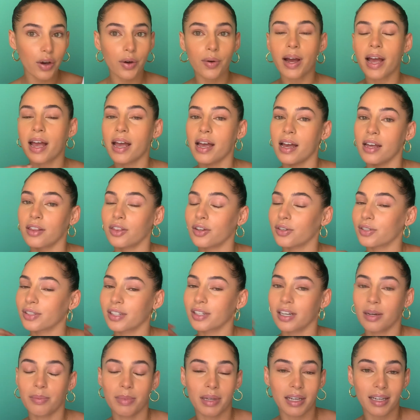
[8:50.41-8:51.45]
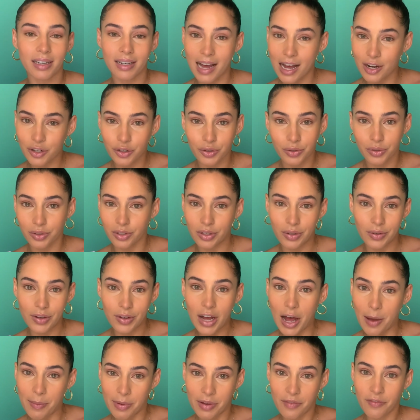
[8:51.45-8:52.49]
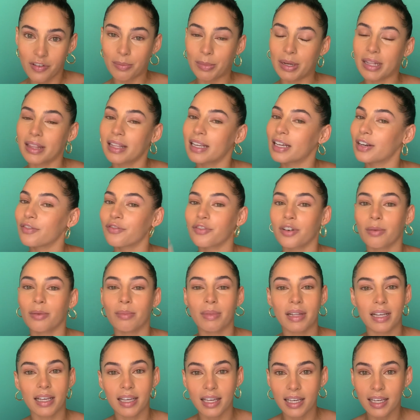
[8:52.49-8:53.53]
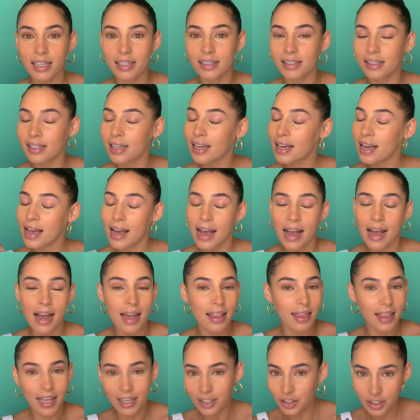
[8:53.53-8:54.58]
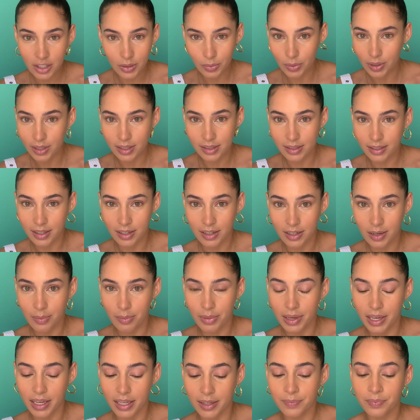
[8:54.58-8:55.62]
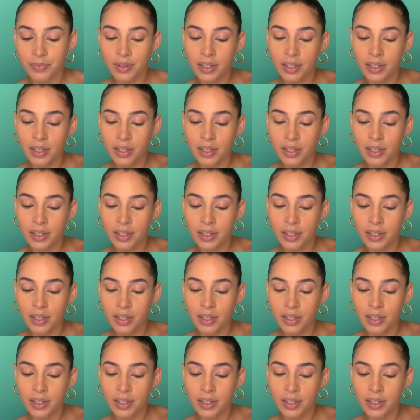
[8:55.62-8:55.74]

and there's gonna be a natural glow coming from within from the heat, and that's just what it's gonna be.